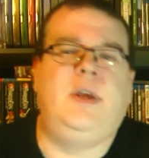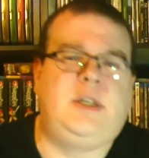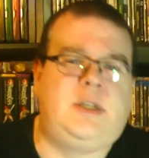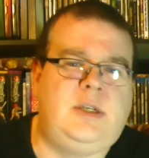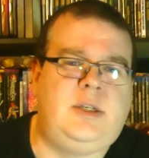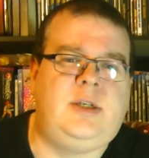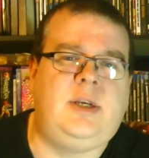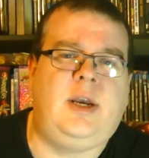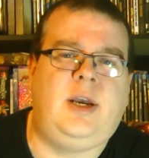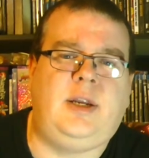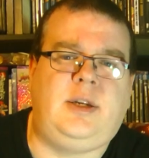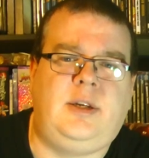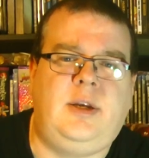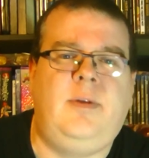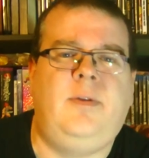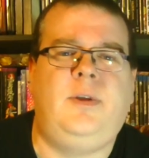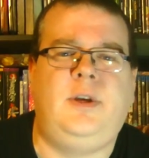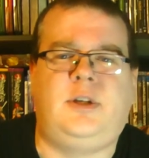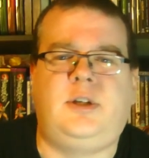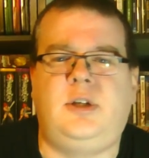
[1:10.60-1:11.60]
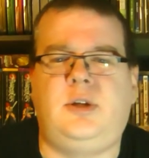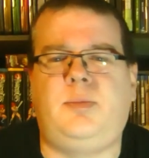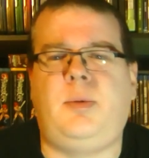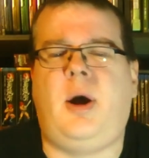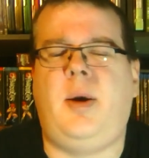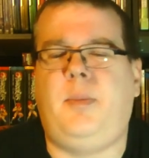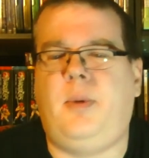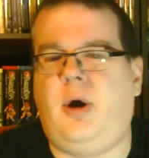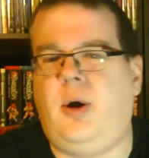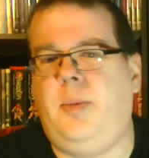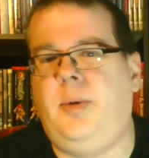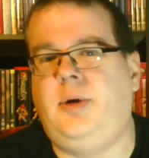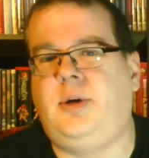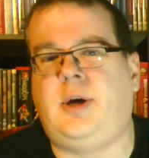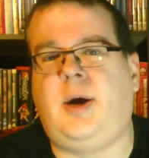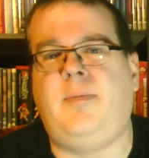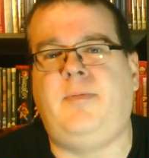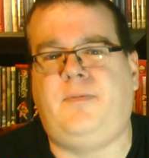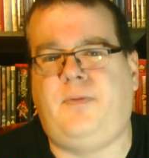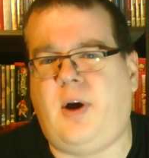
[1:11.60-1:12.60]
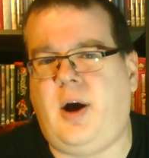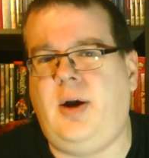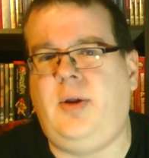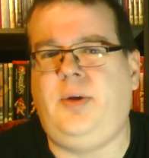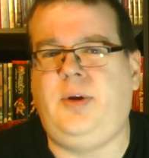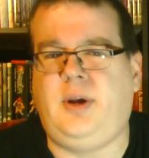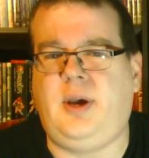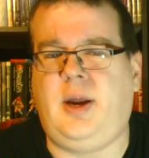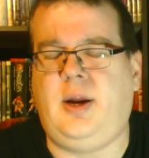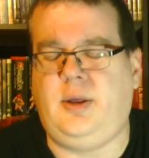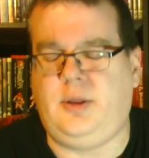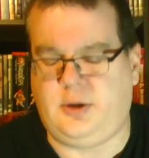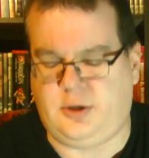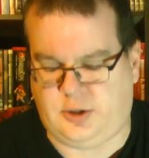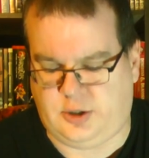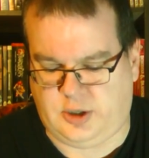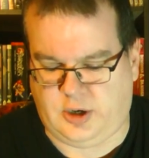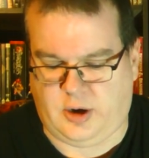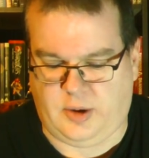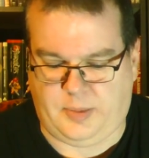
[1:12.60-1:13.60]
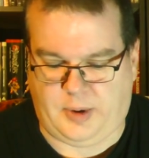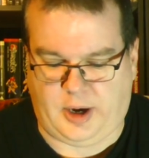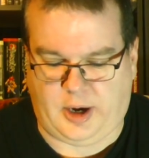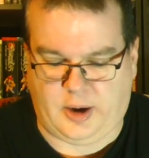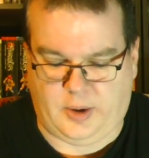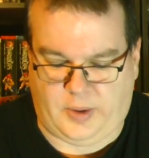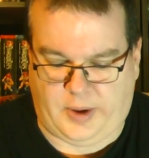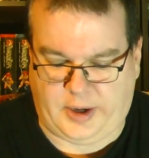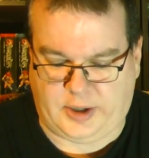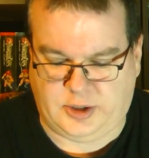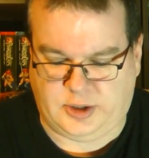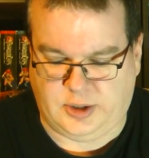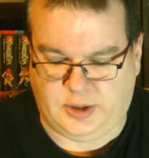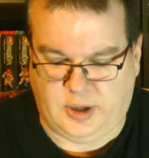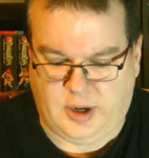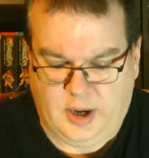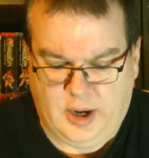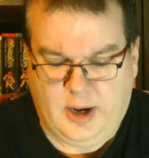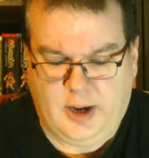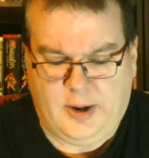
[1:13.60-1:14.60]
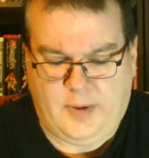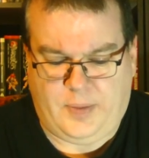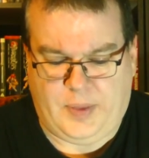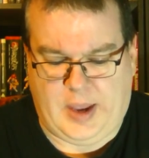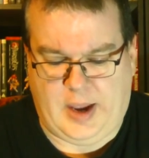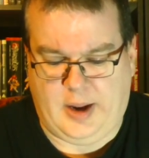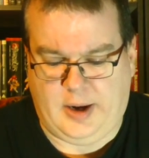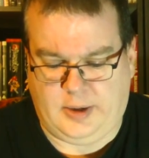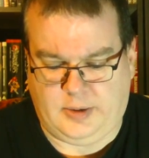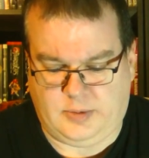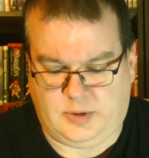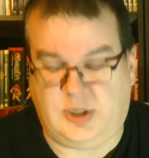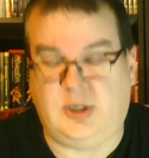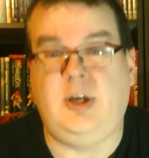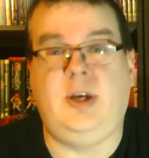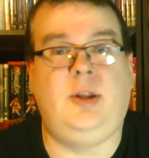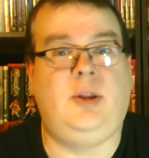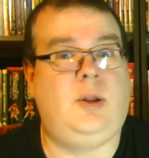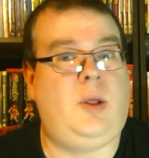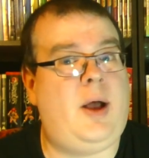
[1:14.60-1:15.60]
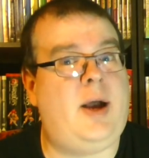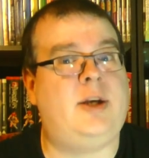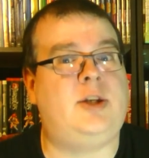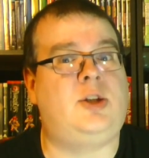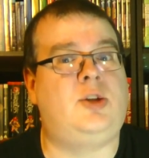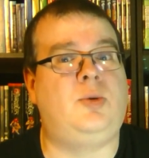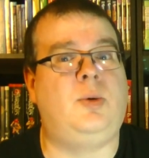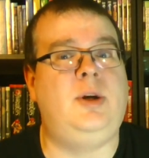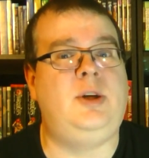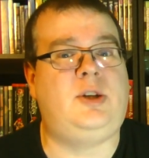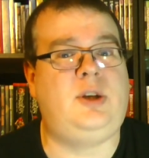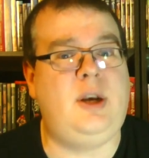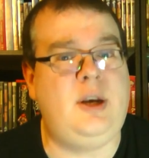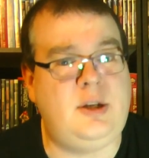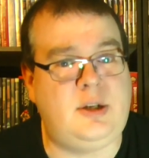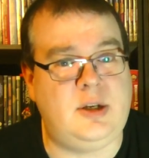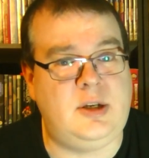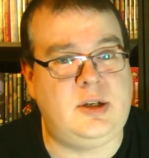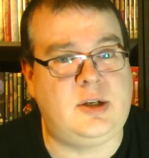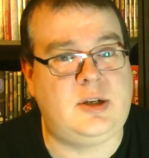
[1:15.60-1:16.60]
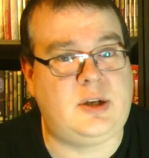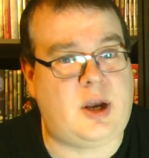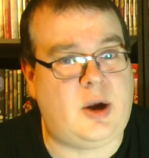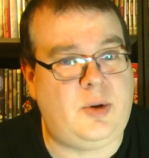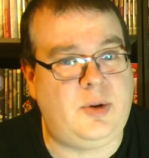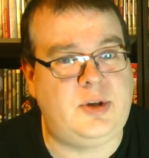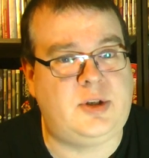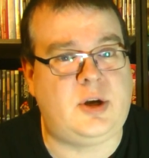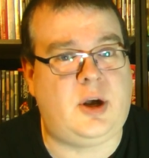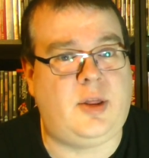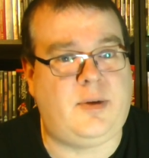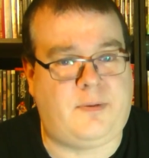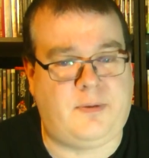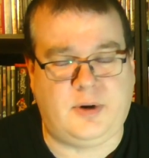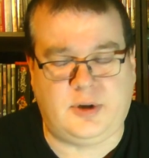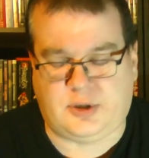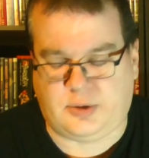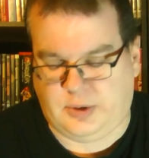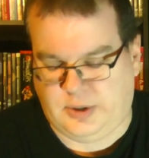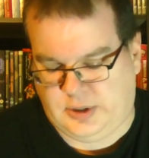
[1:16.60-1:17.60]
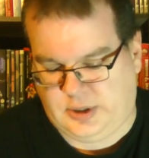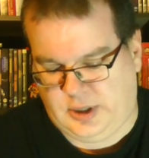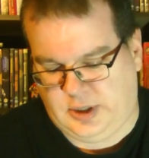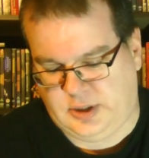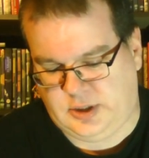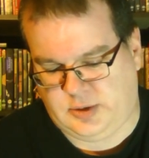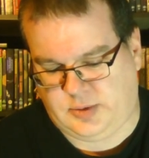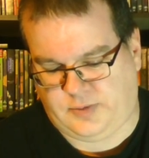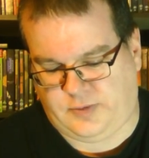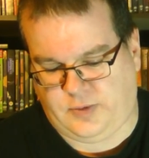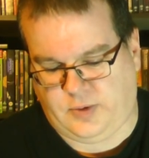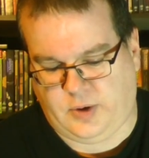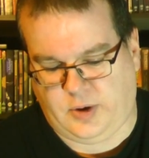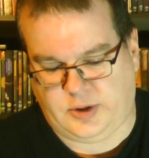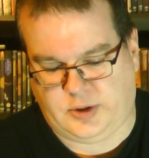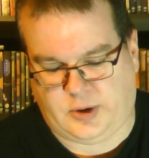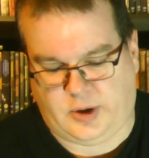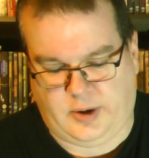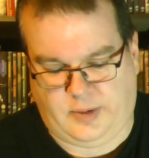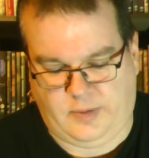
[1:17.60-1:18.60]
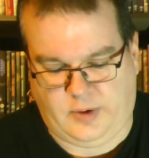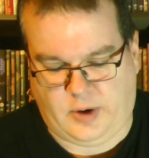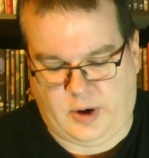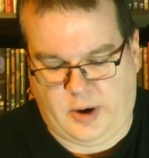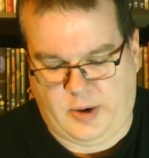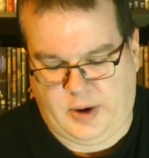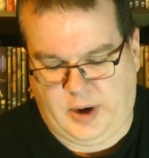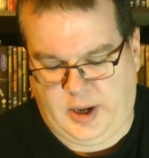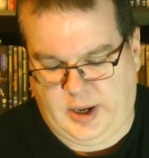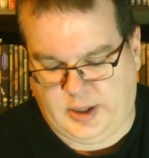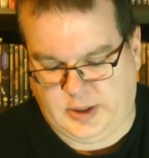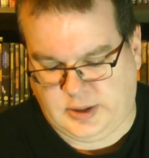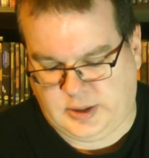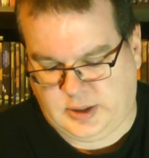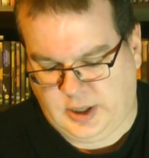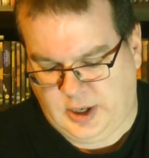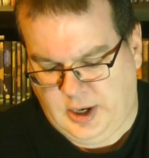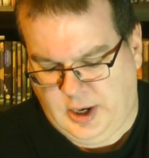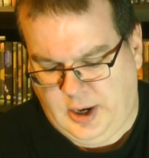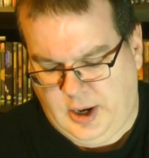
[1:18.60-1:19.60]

this is it. This is my moment. I'm finally getting this show in my collection and seeing the last three seasons because I only saw the first three seasons before, so I don't even know how it ends.